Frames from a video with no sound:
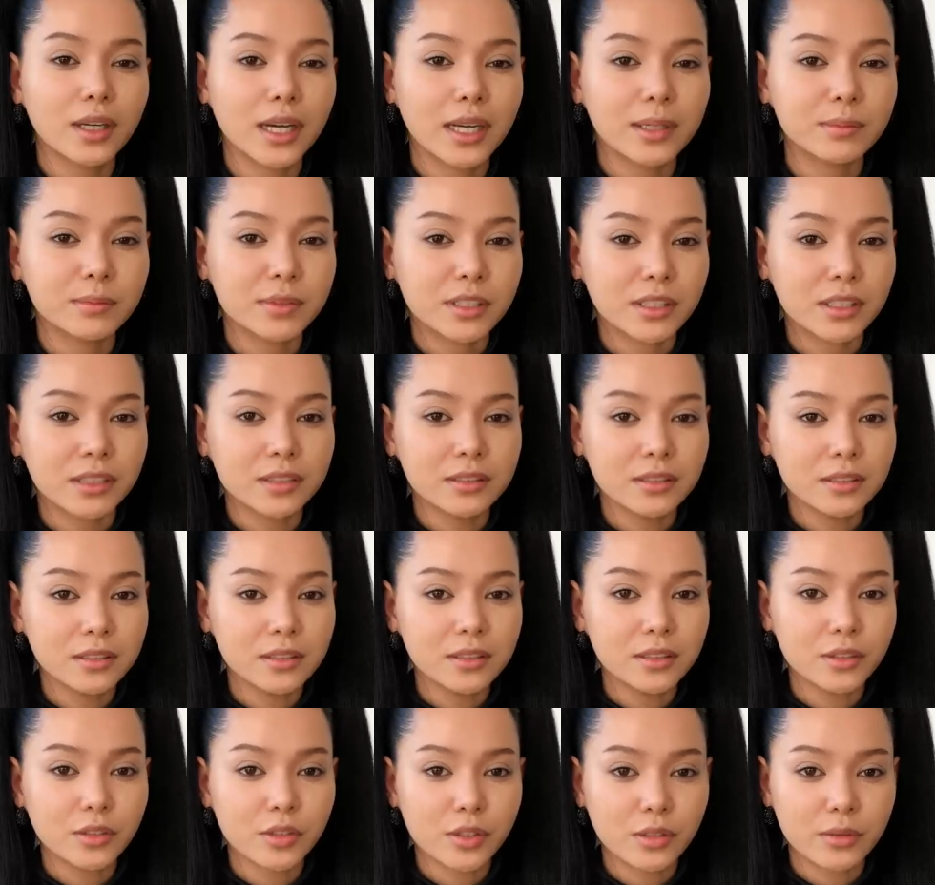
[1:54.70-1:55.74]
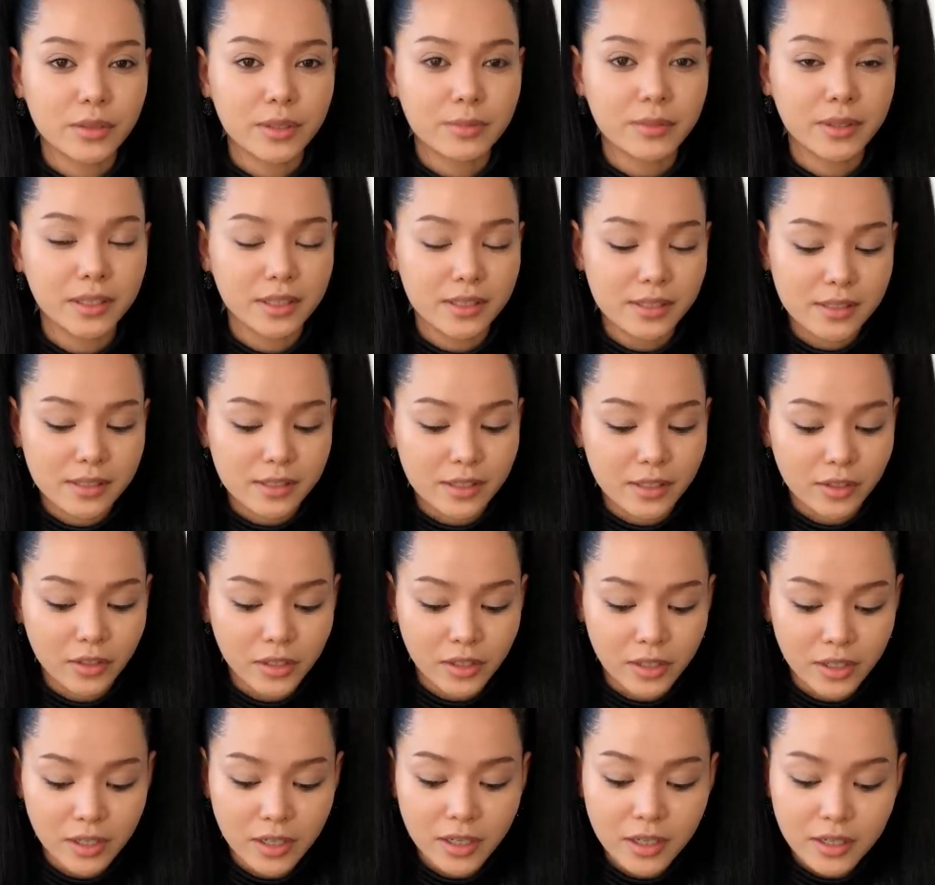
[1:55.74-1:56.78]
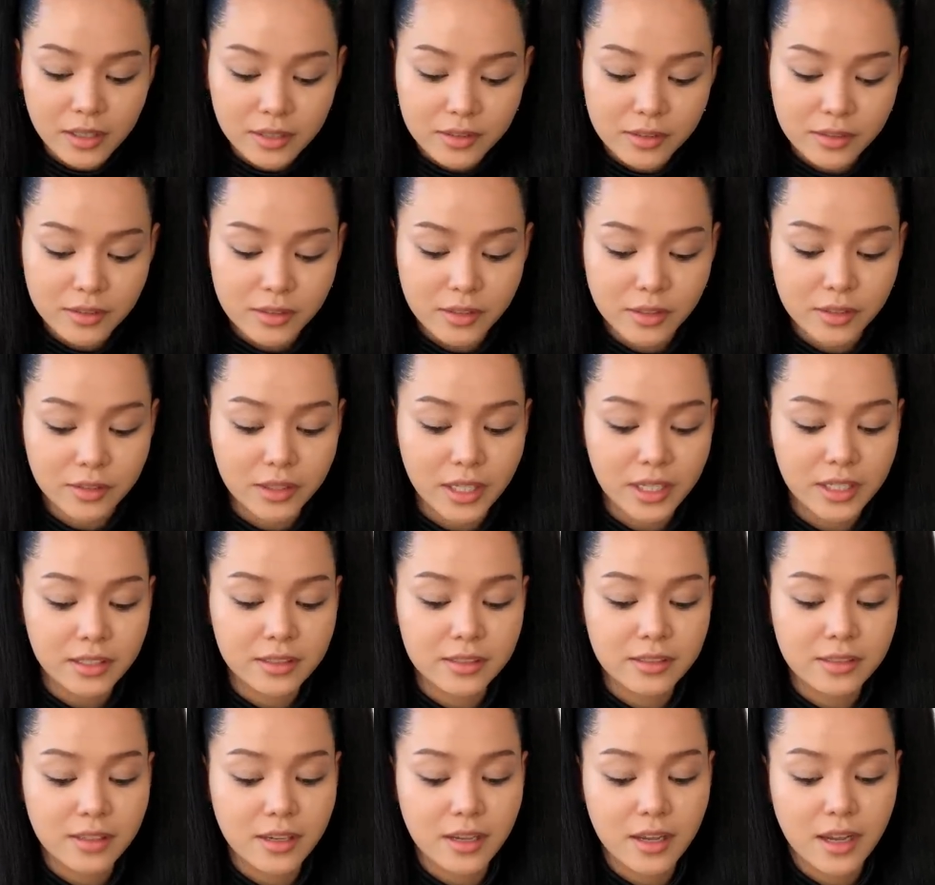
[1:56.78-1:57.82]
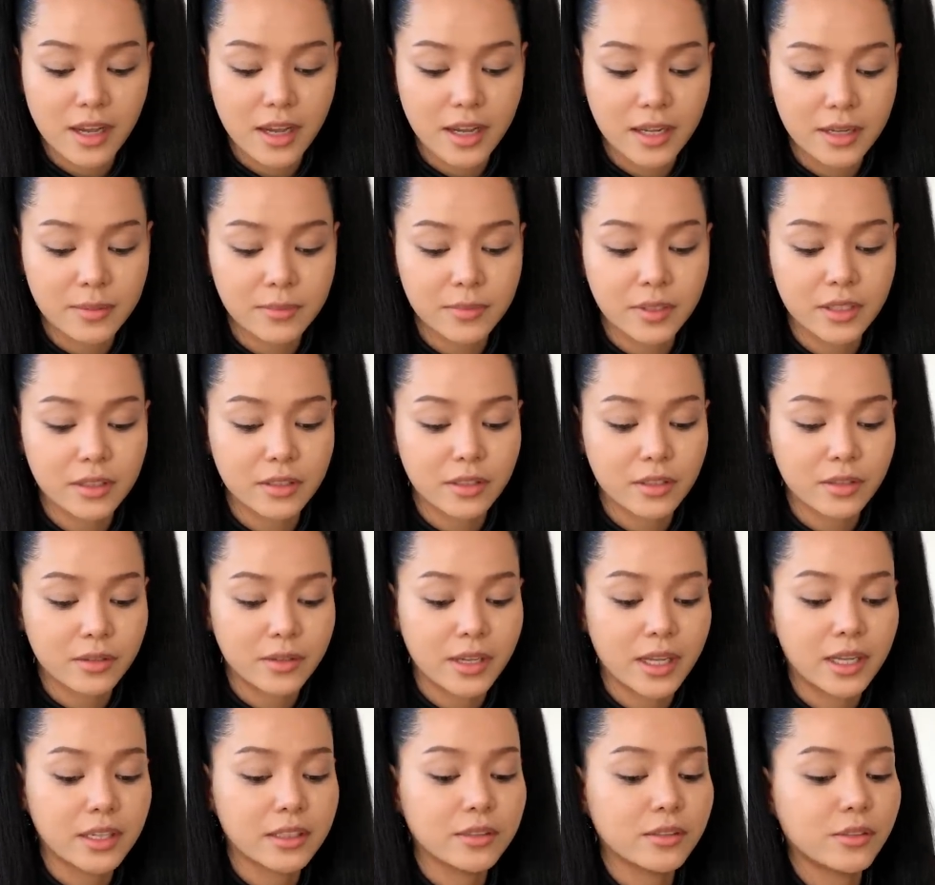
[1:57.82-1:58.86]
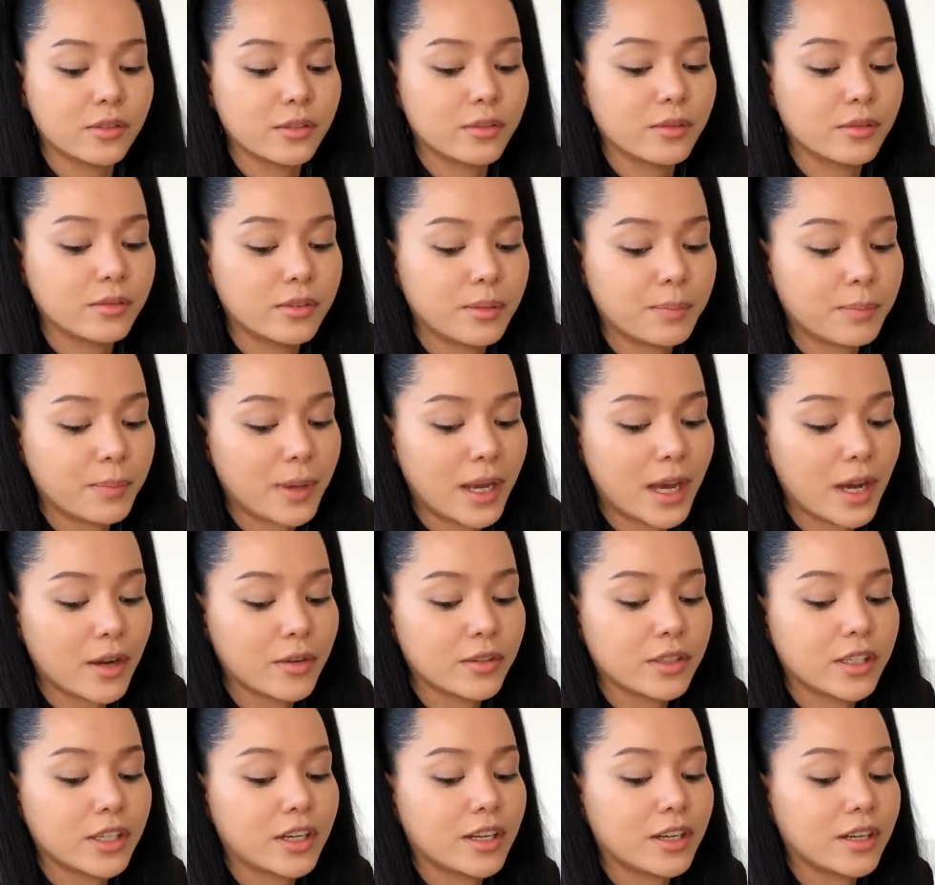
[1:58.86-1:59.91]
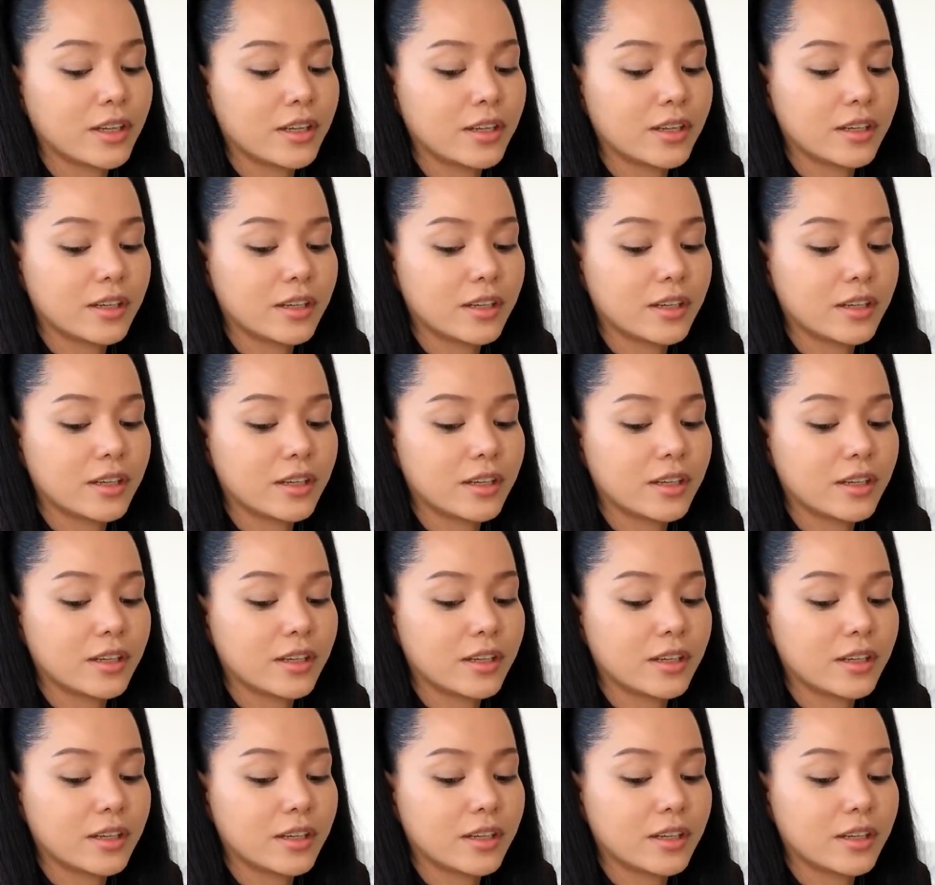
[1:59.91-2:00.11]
I'm done doing my concealer. So next I'm gonna go ahead and do the powder.